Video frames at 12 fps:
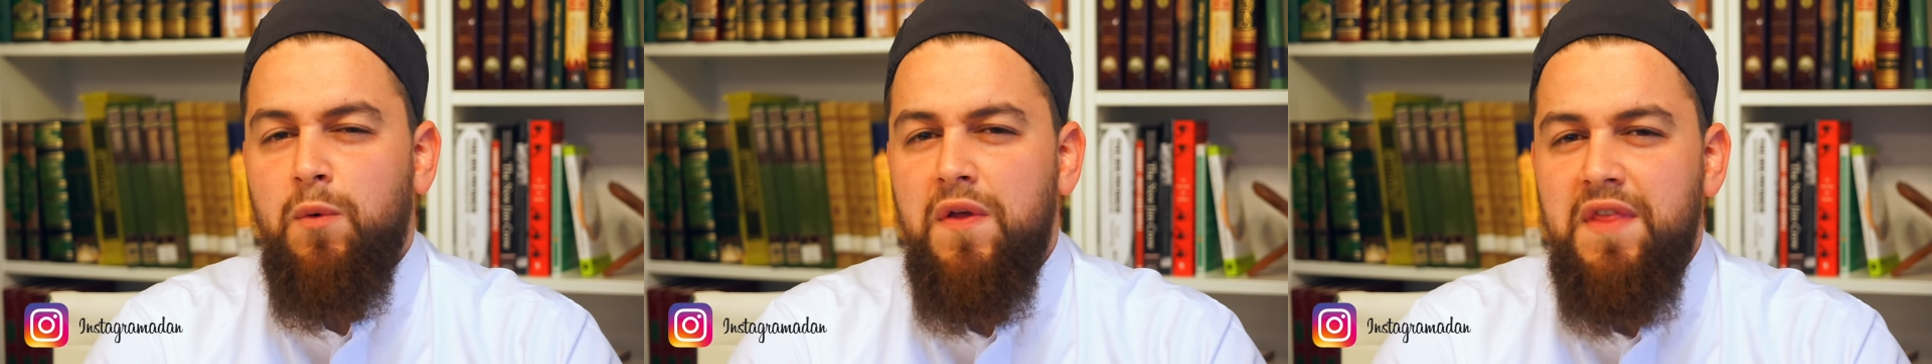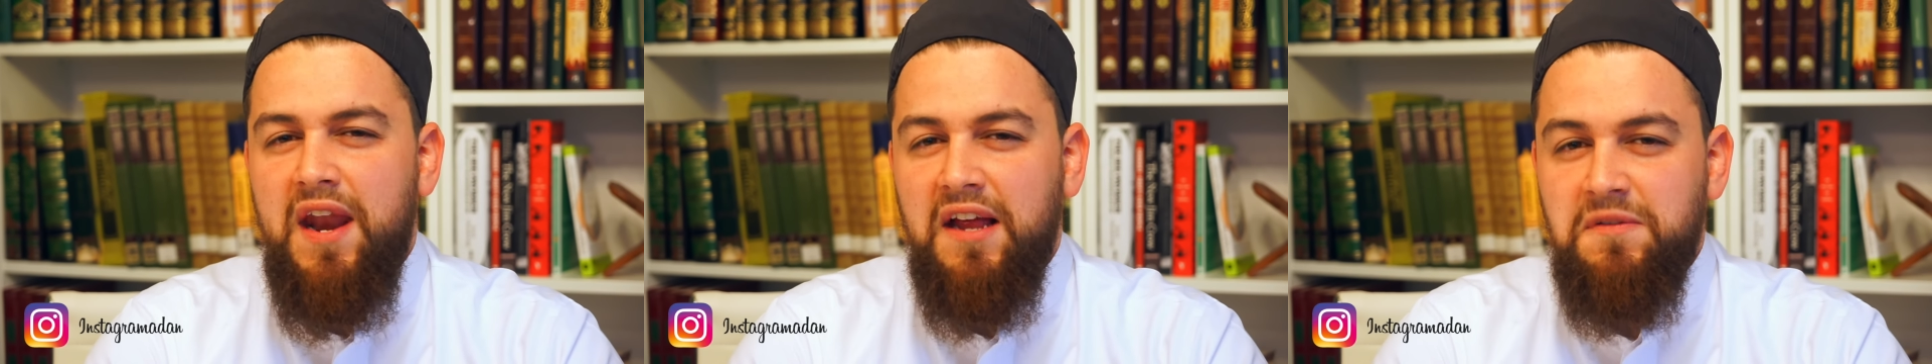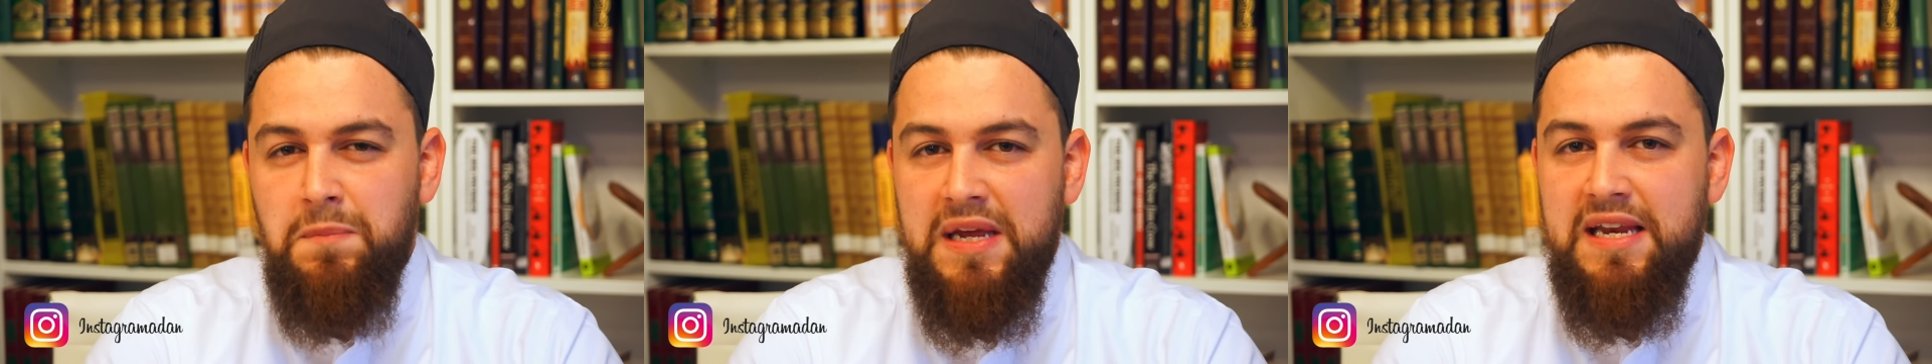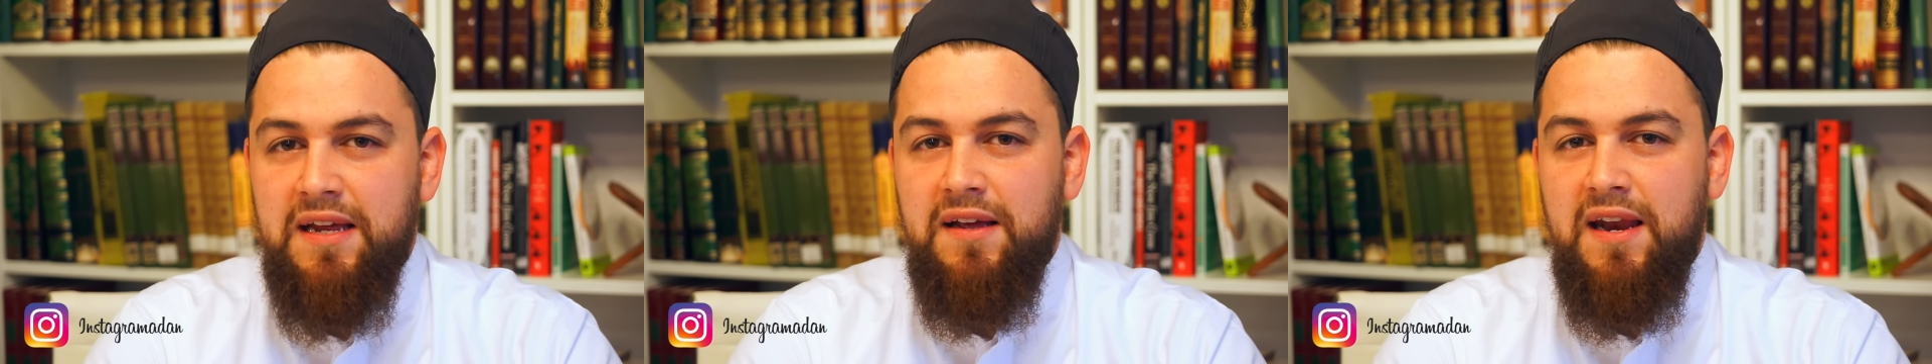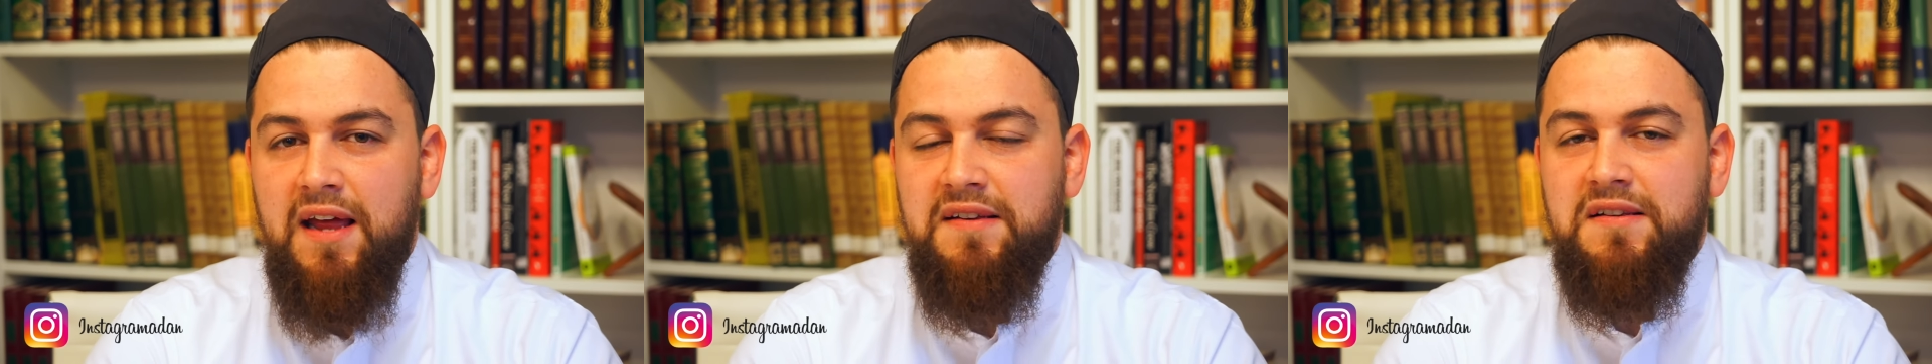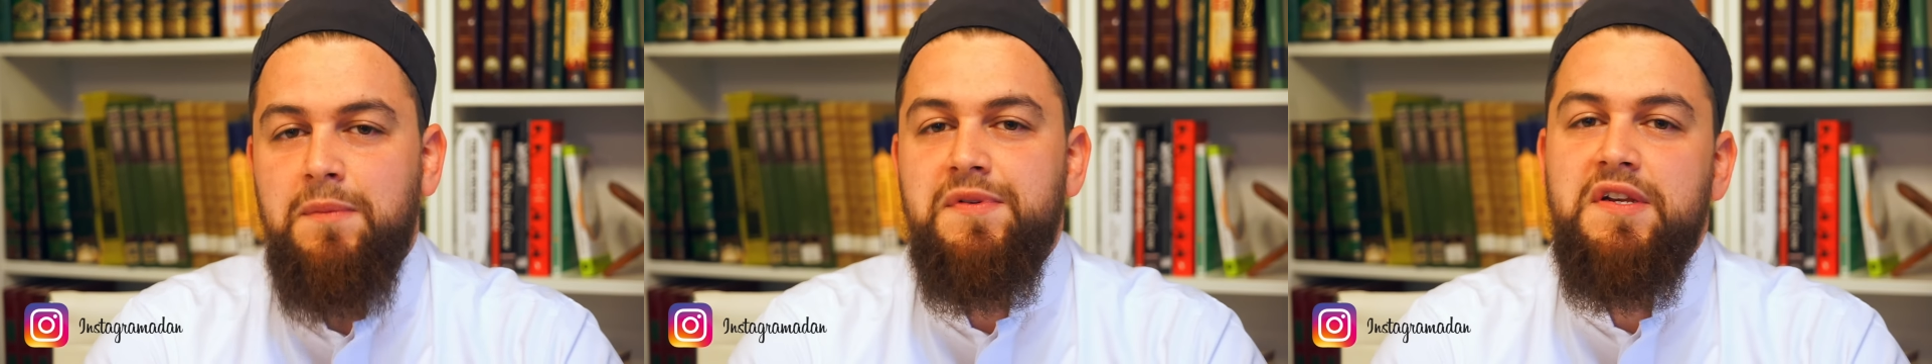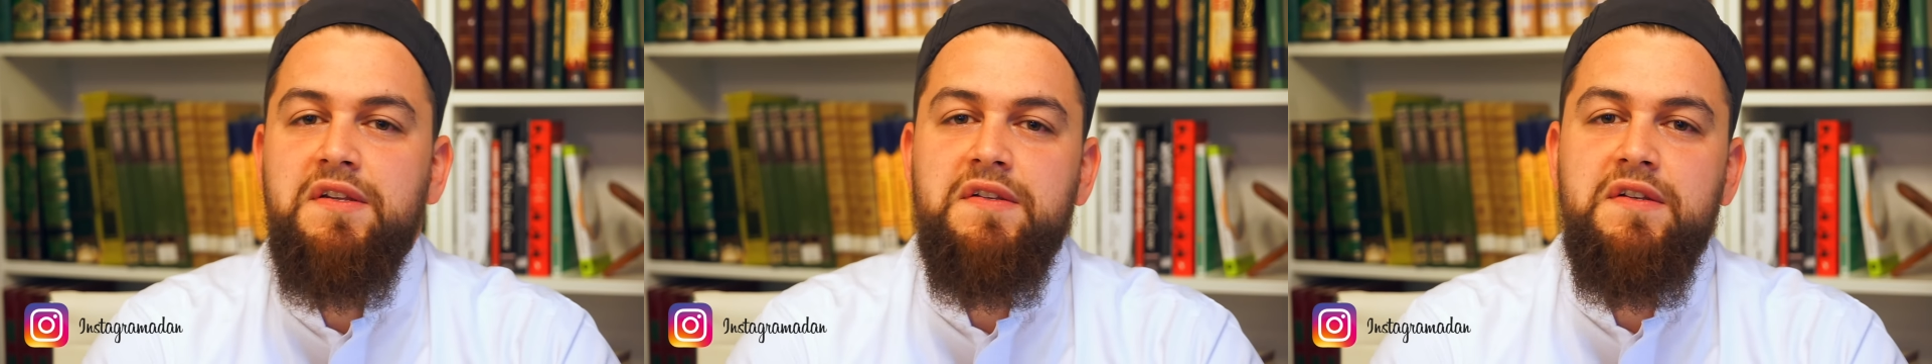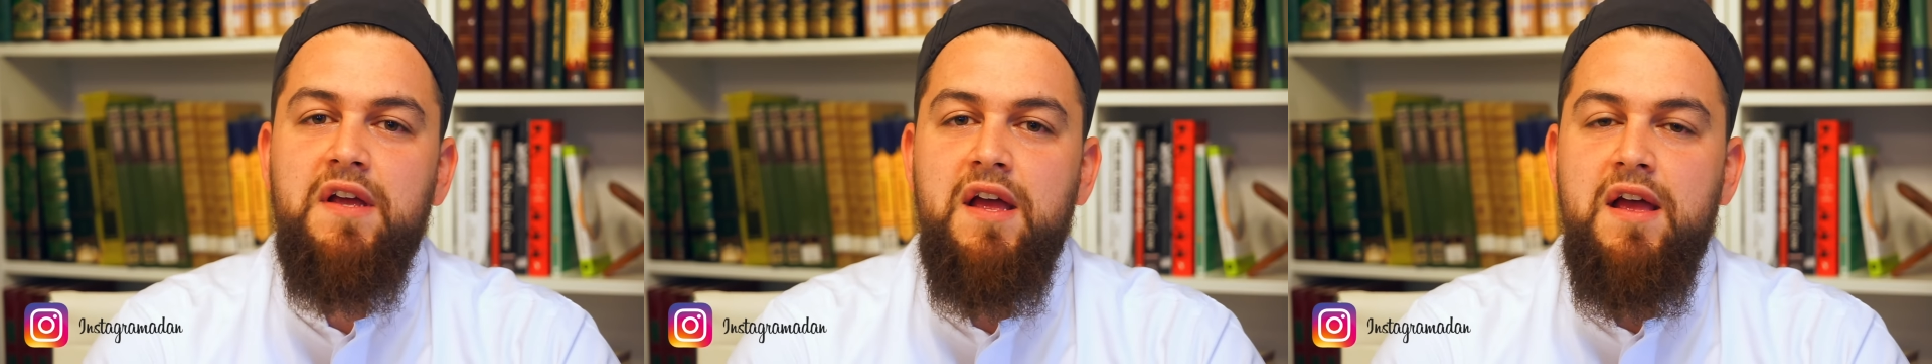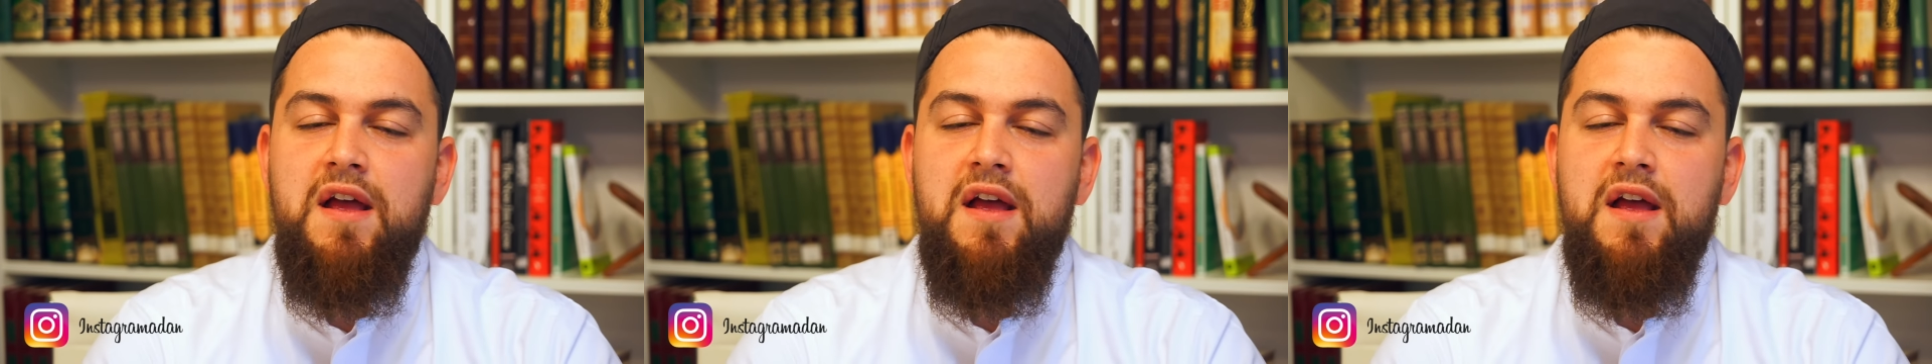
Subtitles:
one that has meaning and has substance.